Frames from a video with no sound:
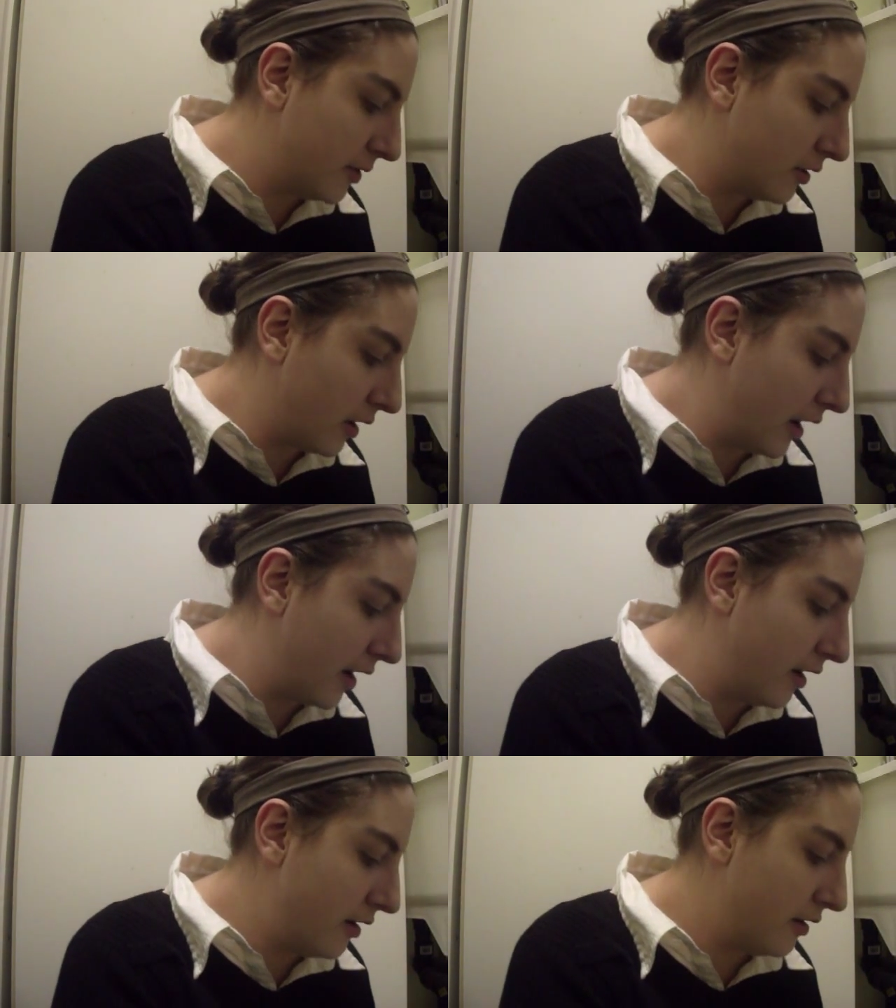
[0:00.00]

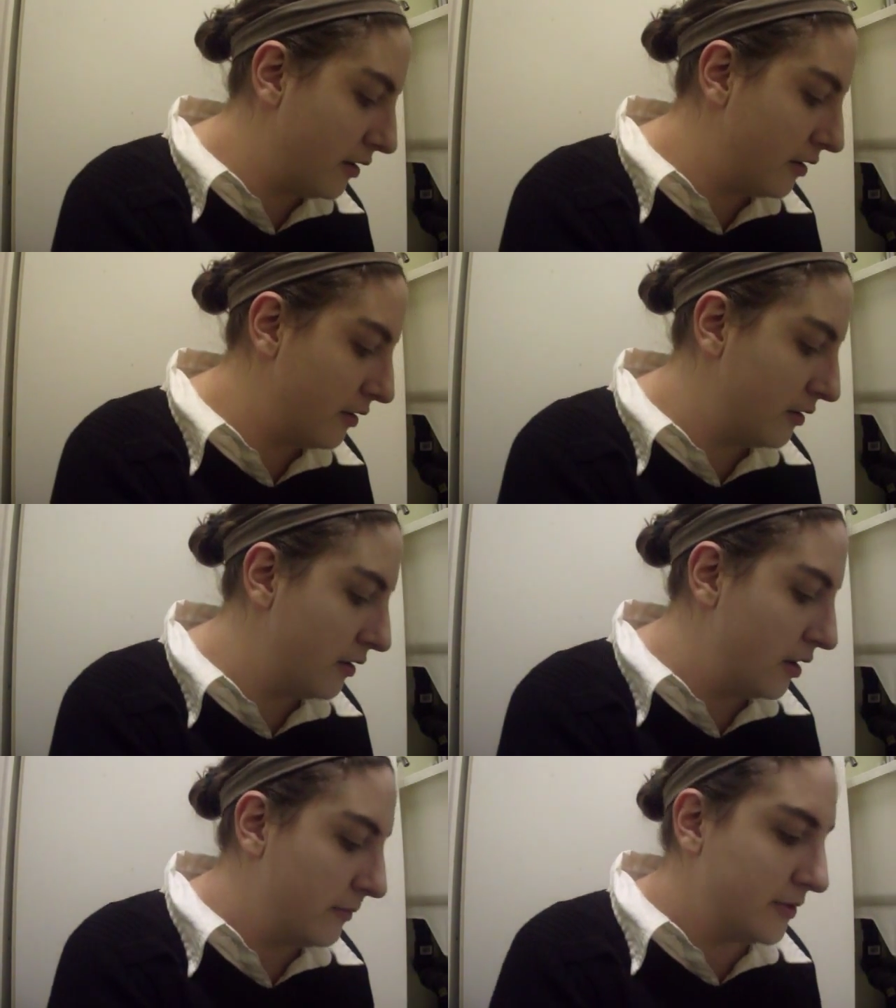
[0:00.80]
gray.
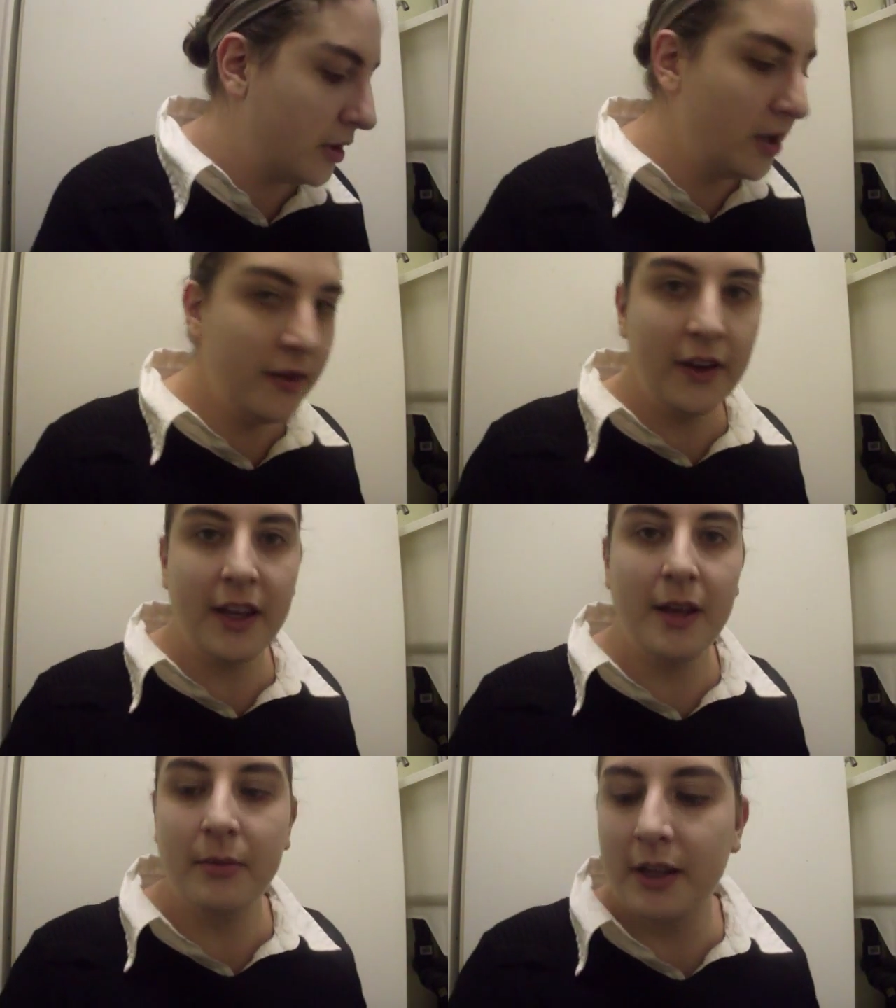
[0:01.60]
Sorry if I
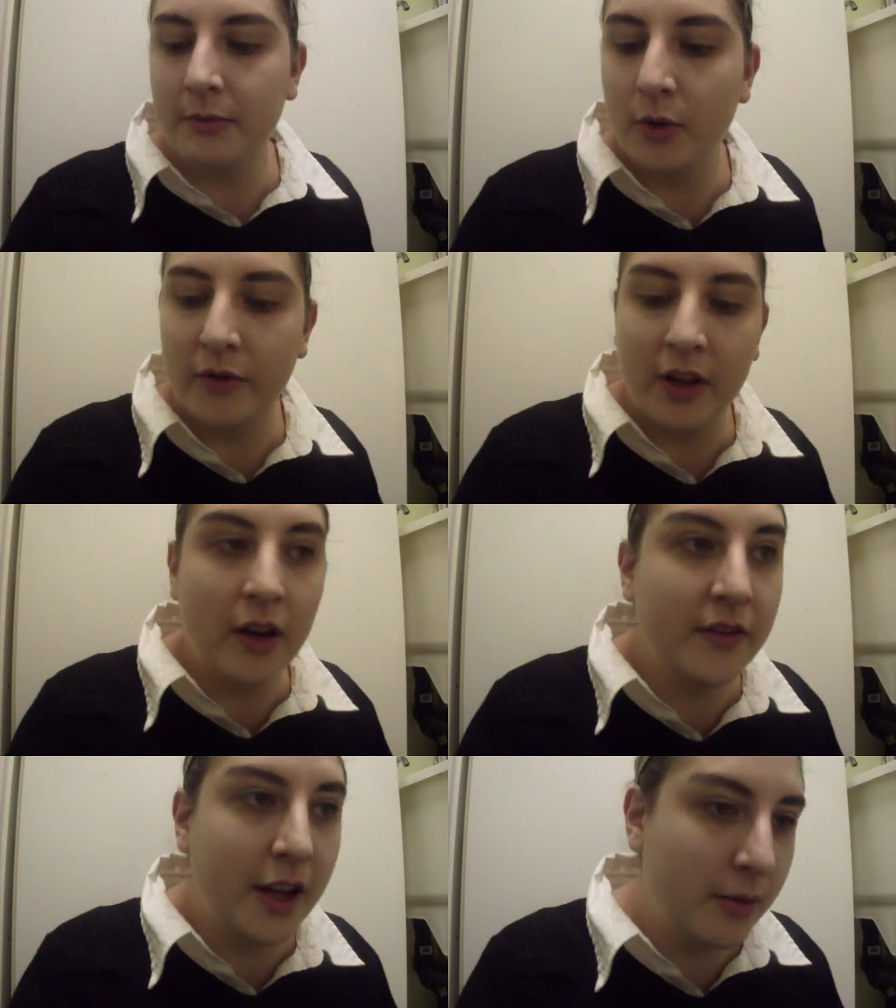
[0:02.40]
keep like moving off
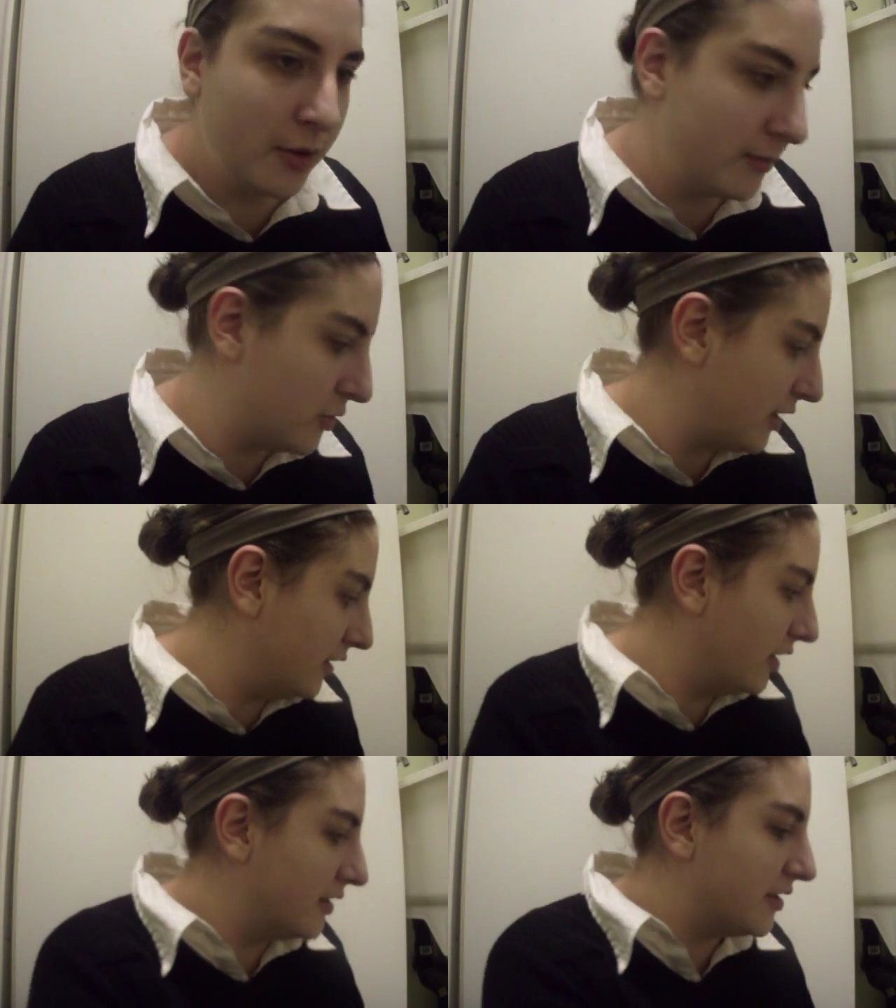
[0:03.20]
camera, I'm trying
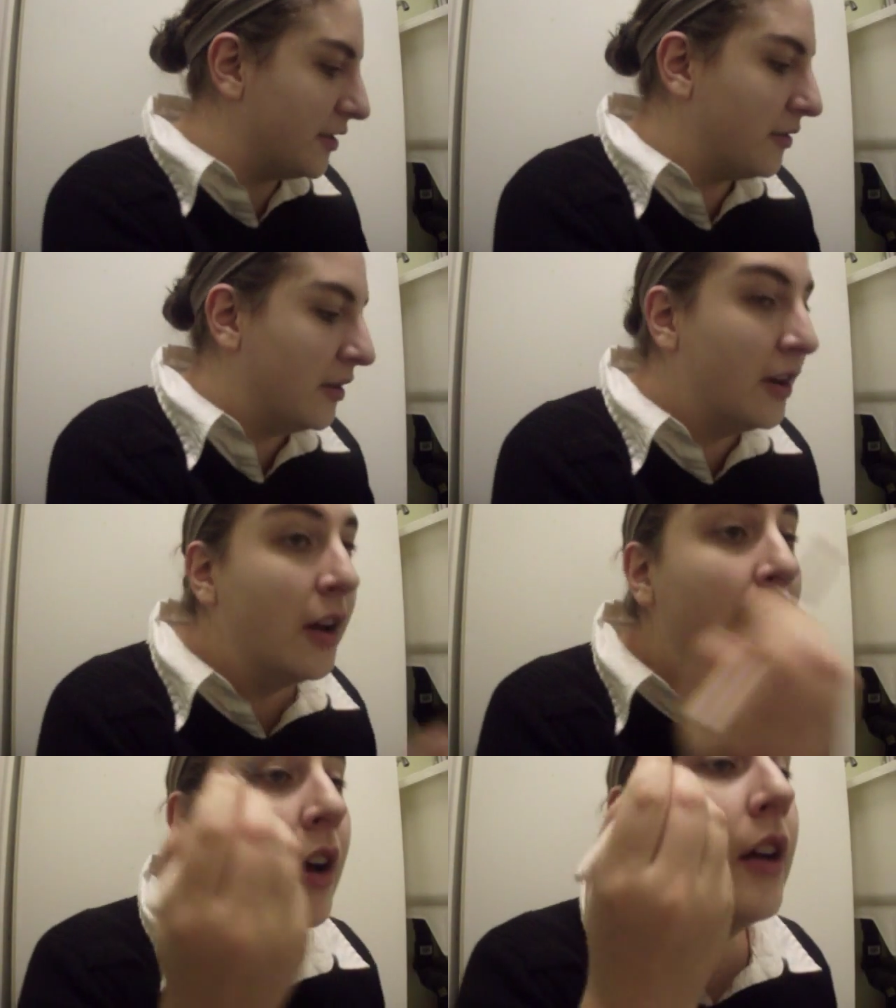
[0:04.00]
not to.
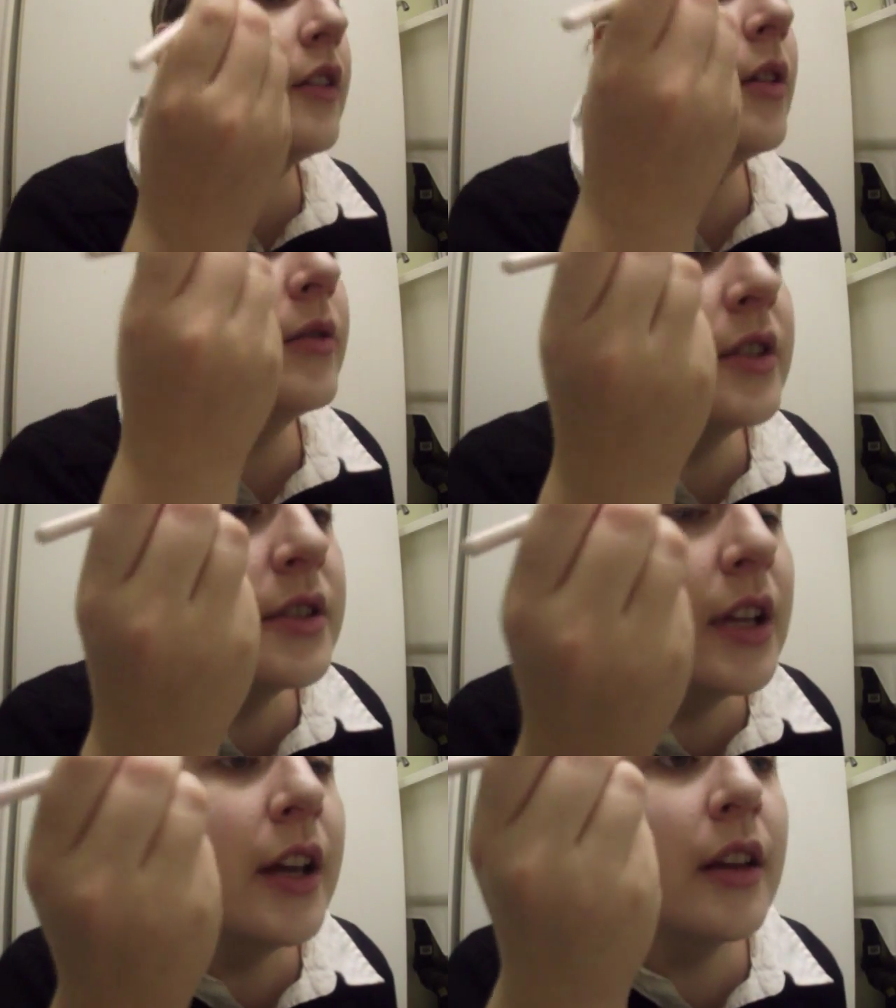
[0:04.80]
So just
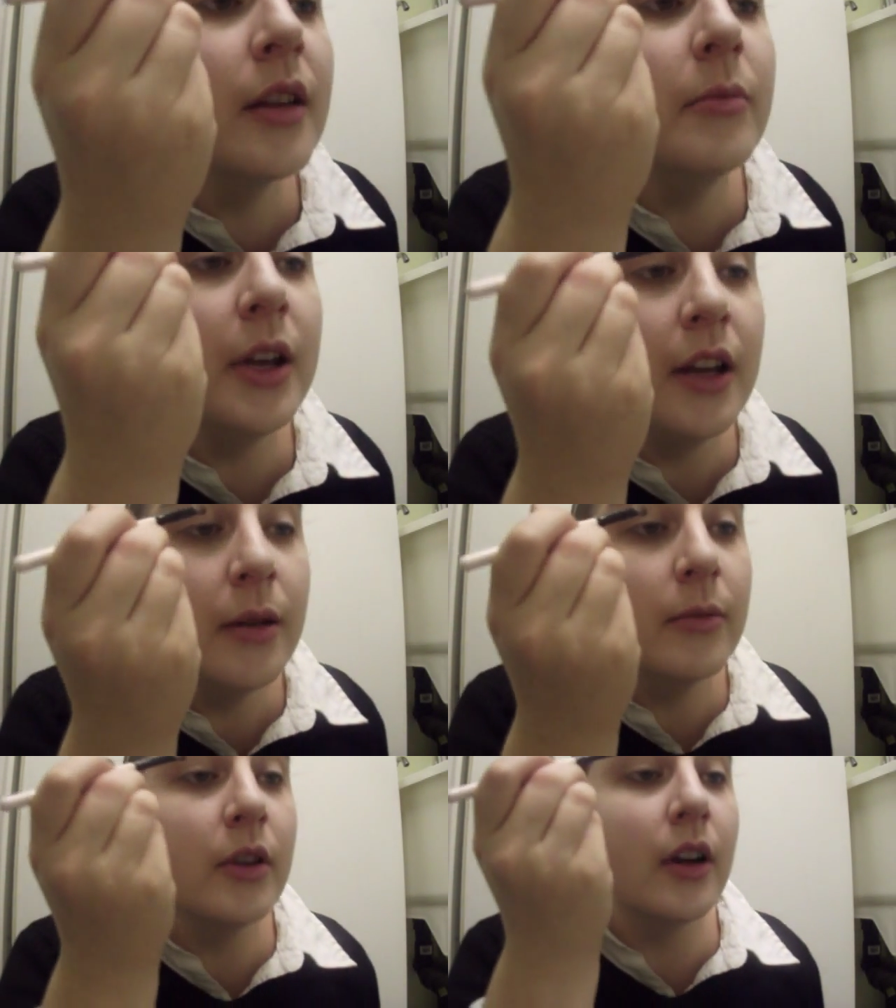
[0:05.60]
taking the
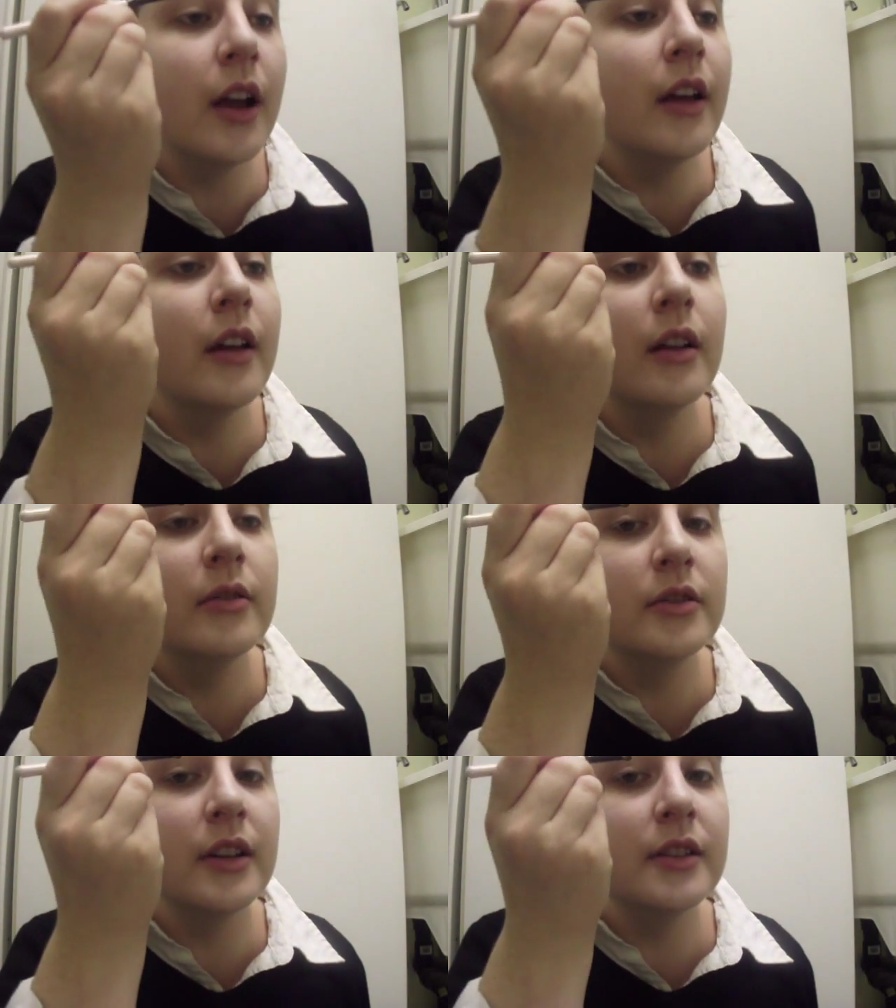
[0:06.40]
medium gray,
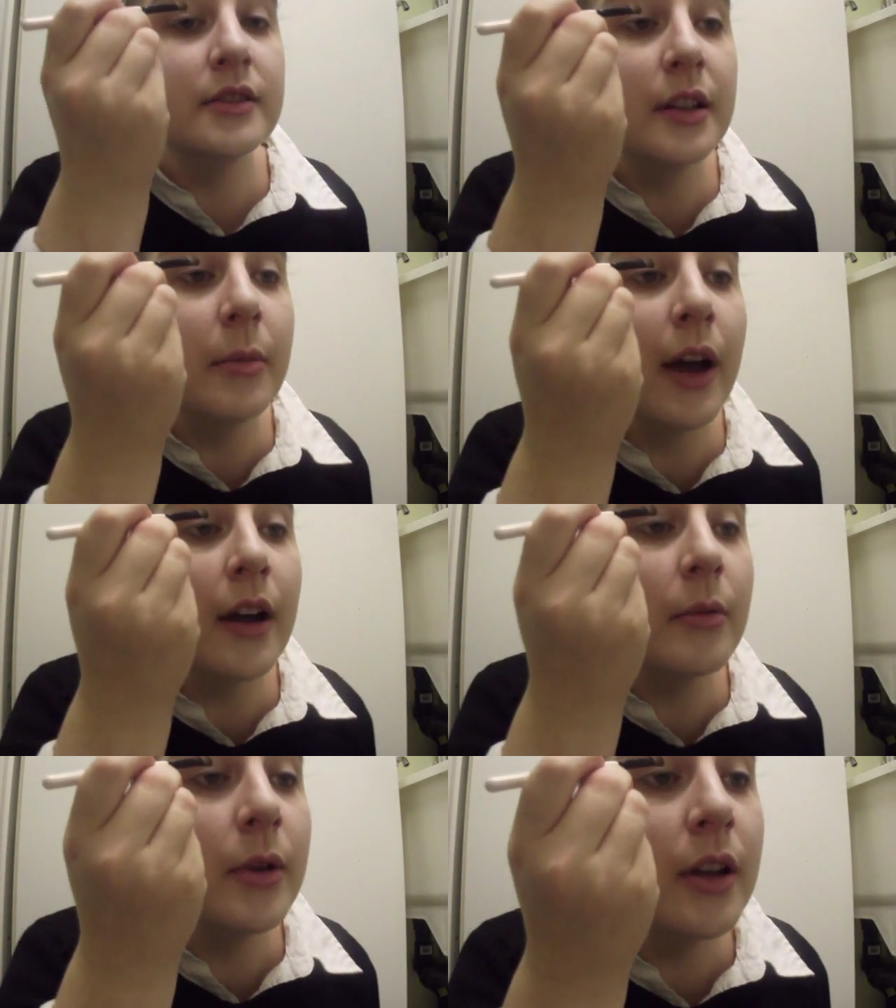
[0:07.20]
try to stay back
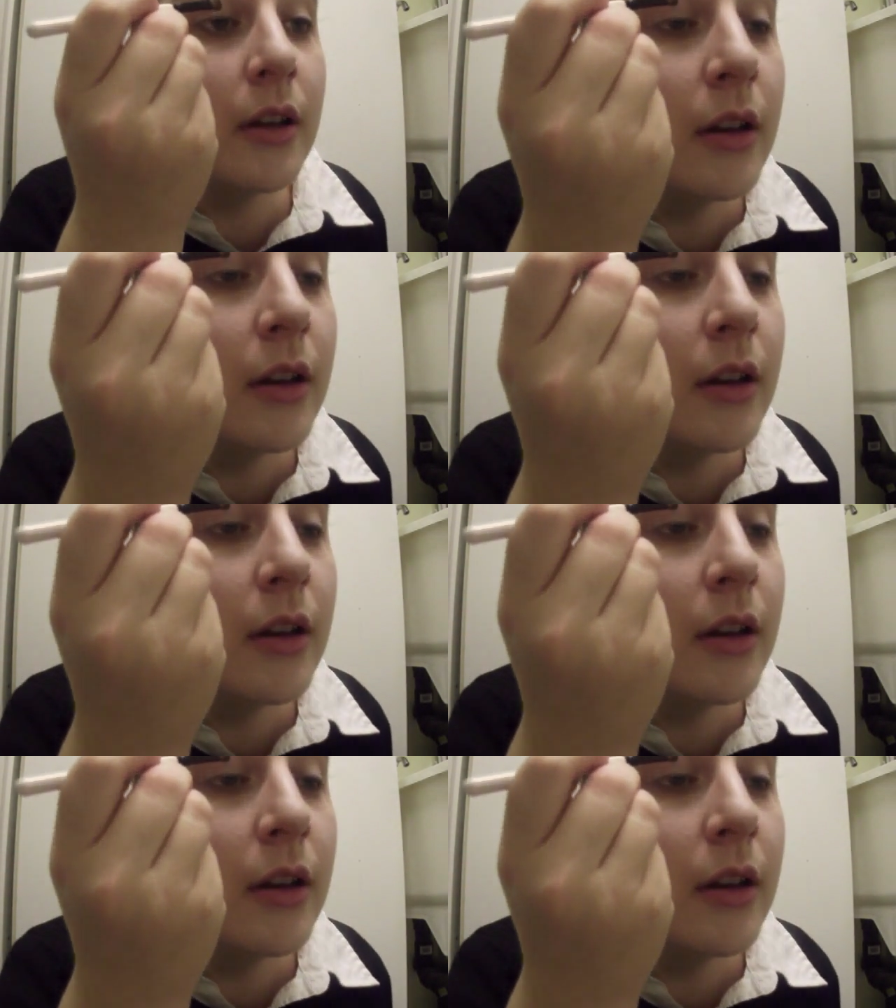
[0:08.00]
a bit,